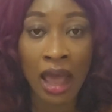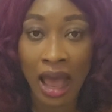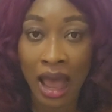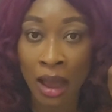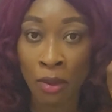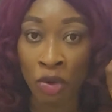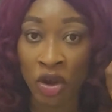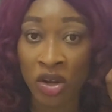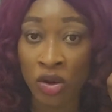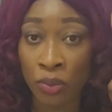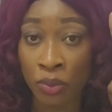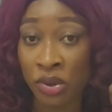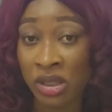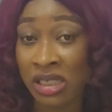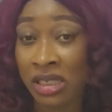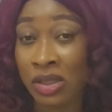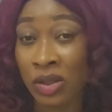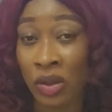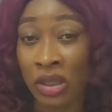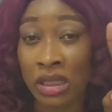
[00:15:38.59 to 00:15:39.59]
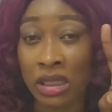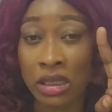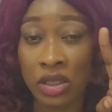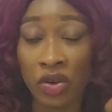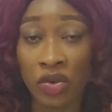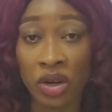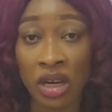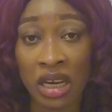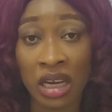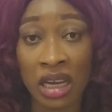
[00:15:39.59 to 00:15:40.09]
I'm going to put it on the
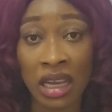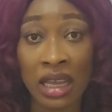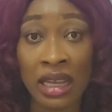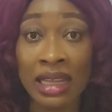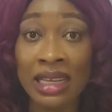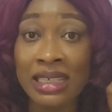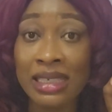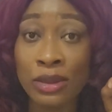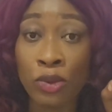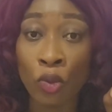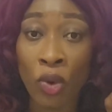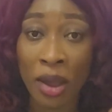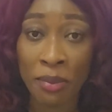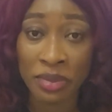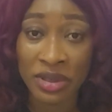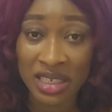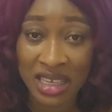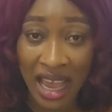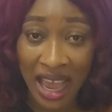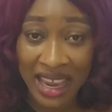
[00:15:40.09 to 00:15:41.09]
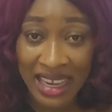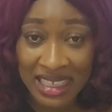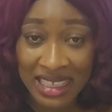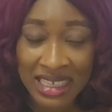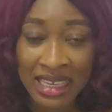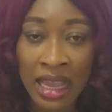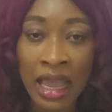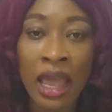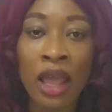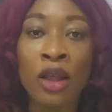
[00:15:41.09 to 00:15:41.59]
screen again, this
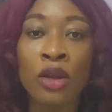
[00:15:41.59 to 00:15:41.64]
website,